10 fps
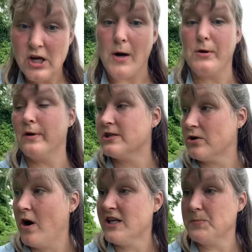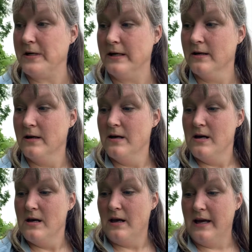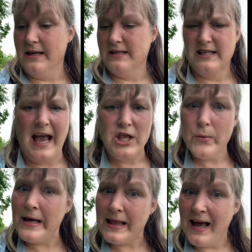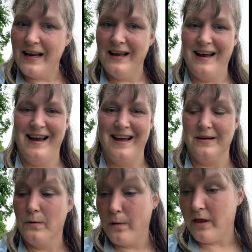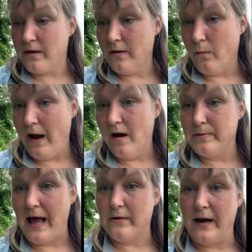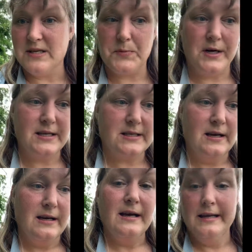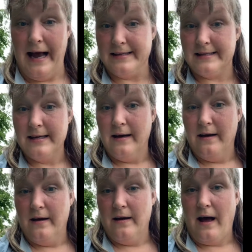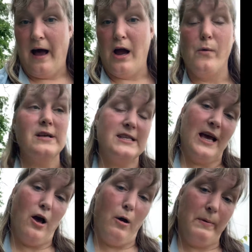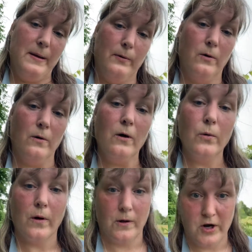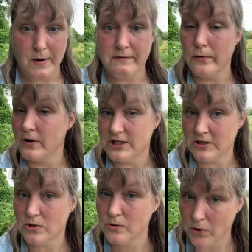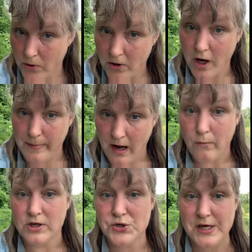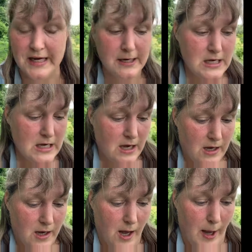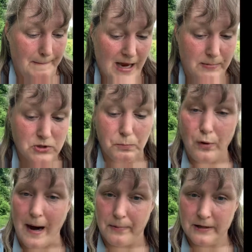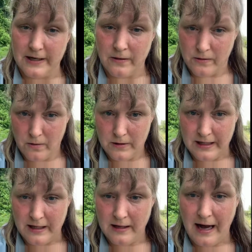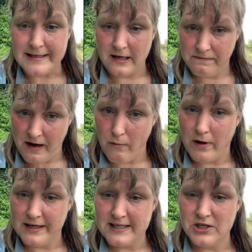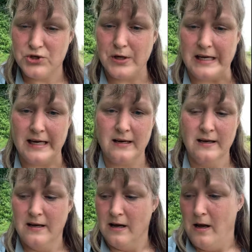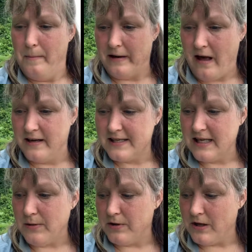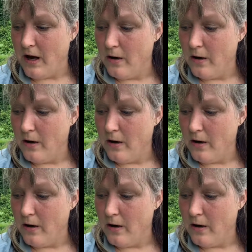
know me runs across me, is, can you eat that? And with wild black raspberries, yes. I always tell people who are learning about foraging to learn about what you're eating, be able to properly and thoroughly identify what it is that you're eating. But honestly, with a